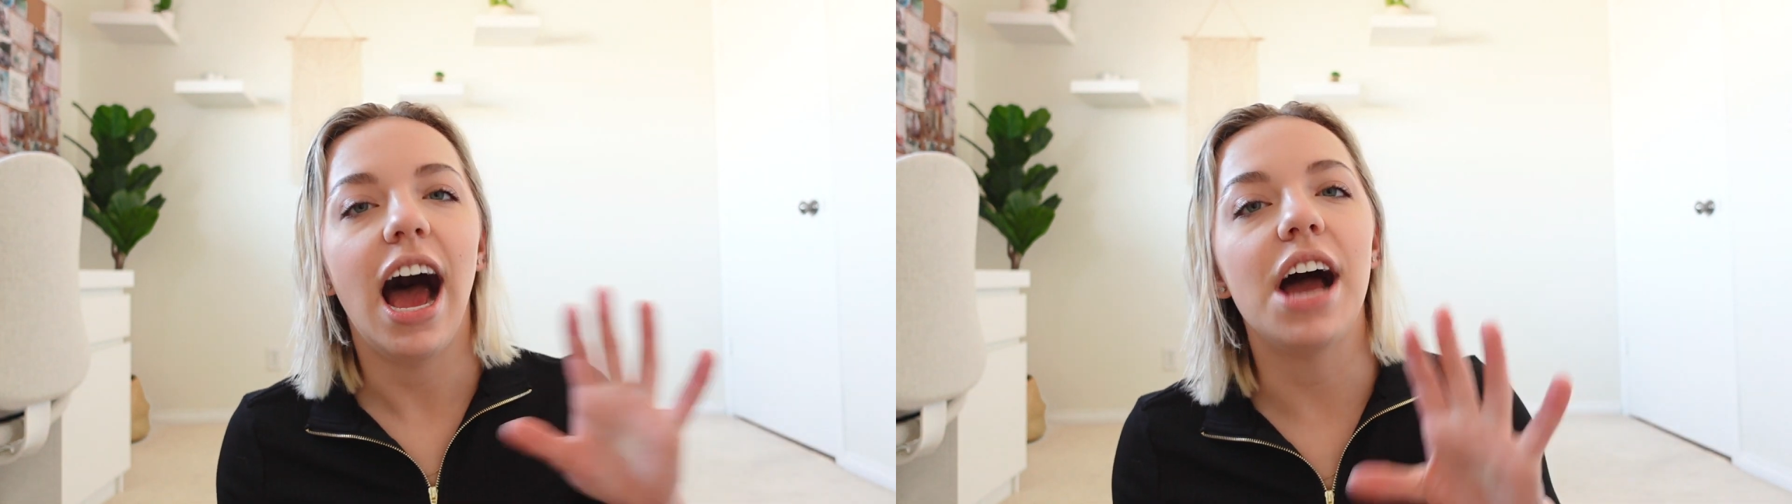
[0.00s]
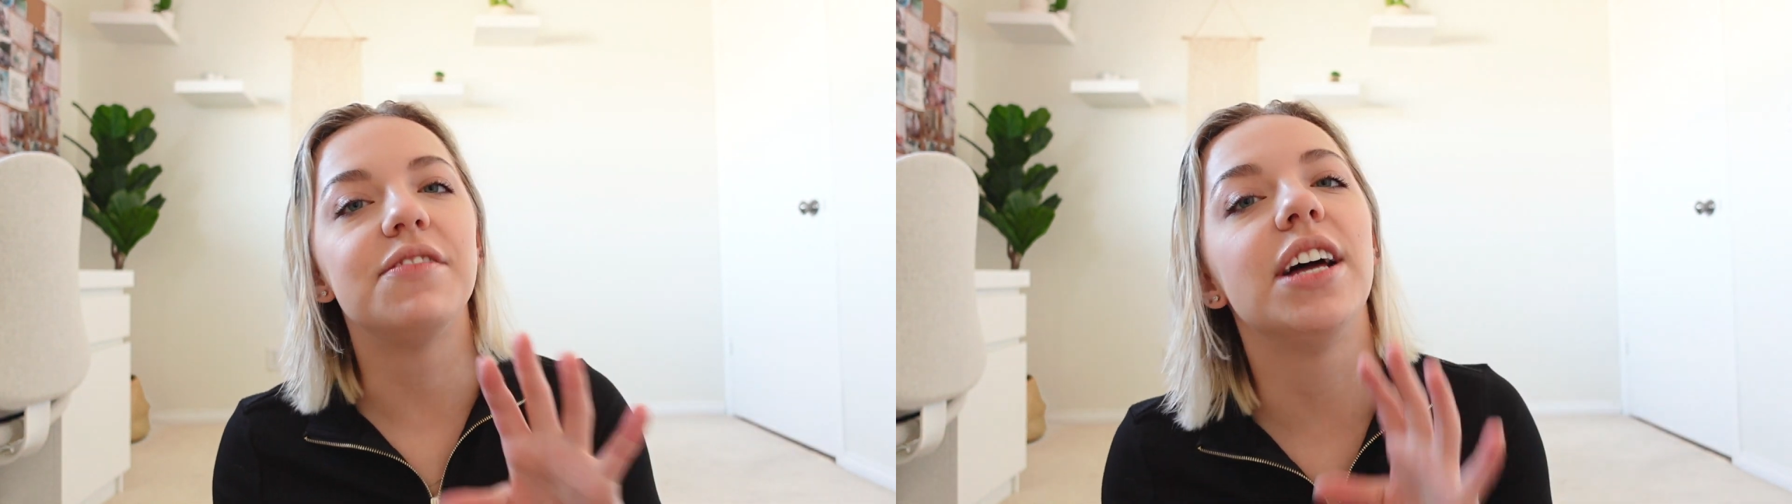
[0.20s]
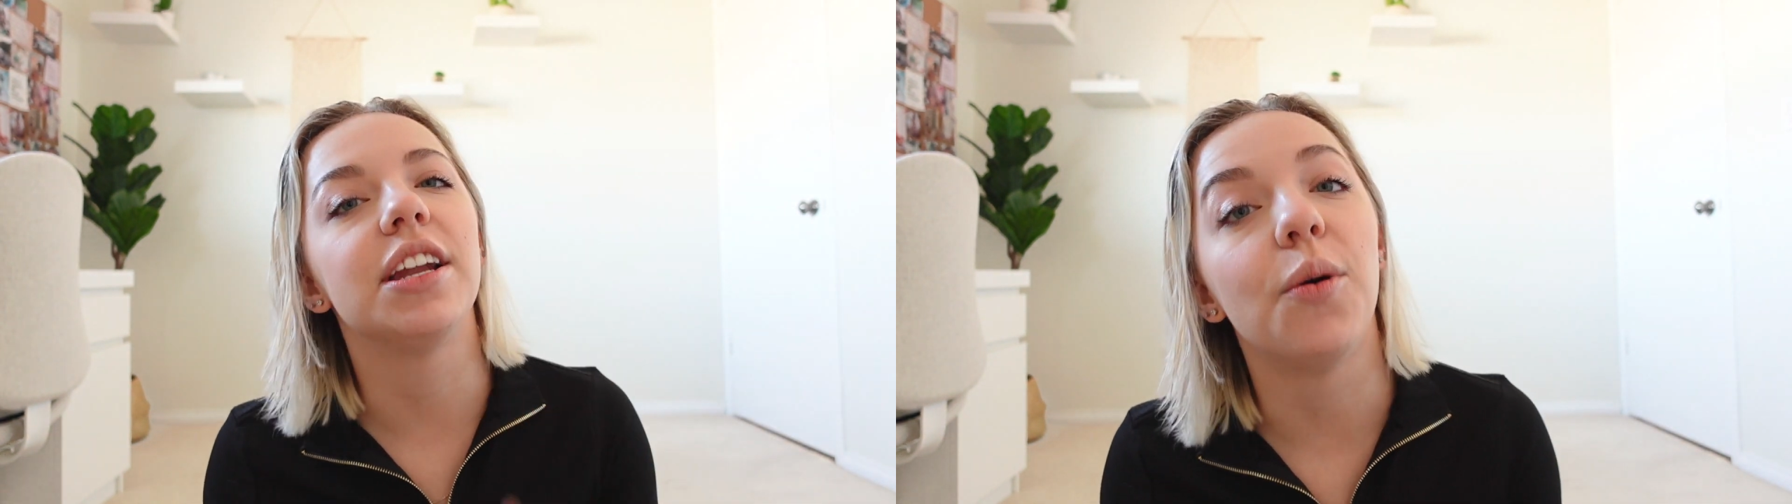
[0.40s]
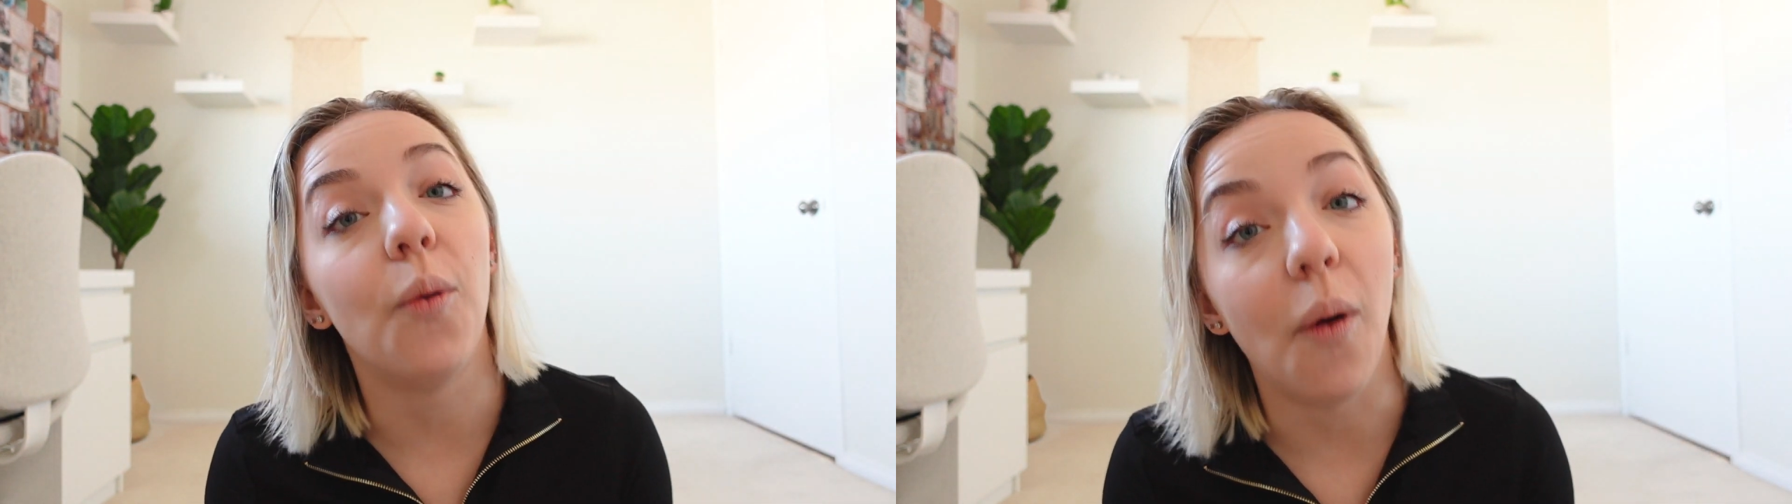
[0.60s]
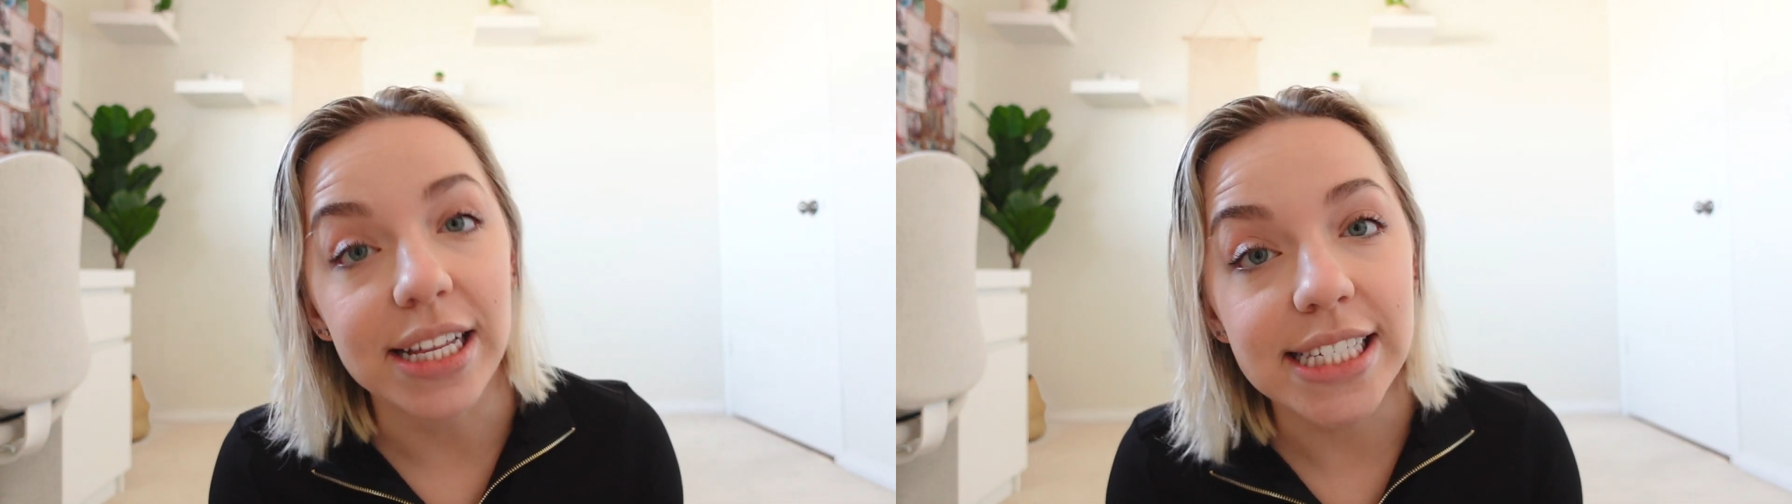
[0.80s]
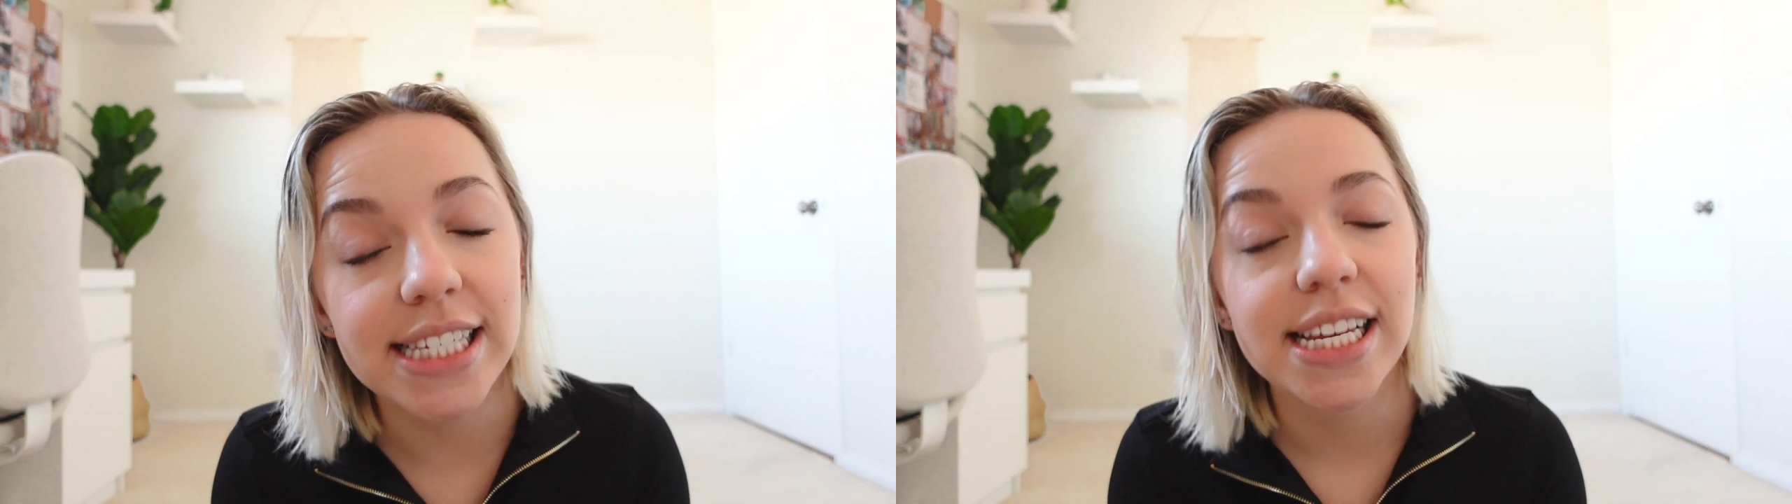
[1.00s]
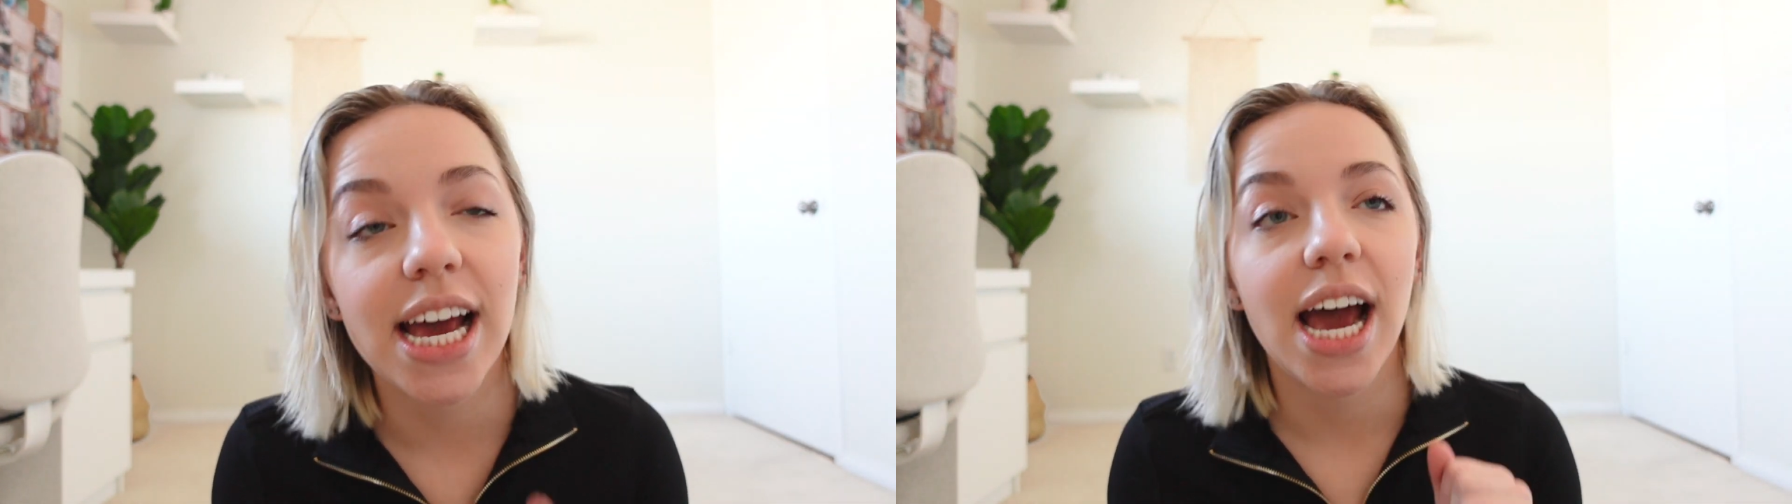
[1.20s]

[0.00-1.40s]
I've done it once,